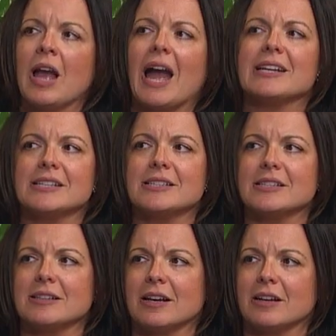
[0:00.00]
I did
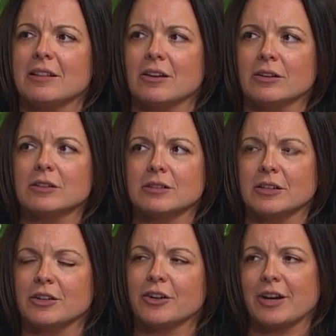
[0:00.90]
see that in there. It looks
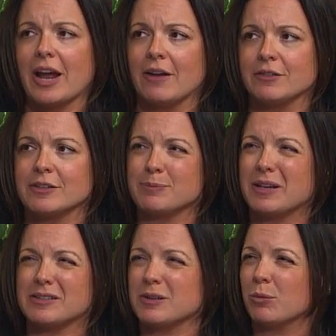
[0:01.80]
like you're going to have to
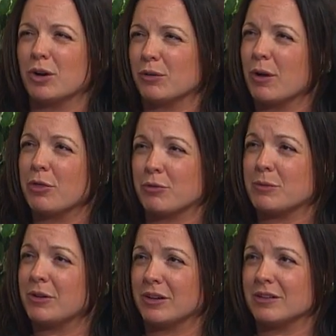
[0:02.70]
spend somewhere around $3
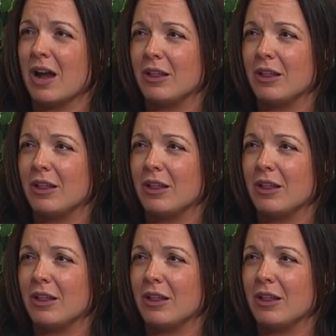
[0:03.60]
million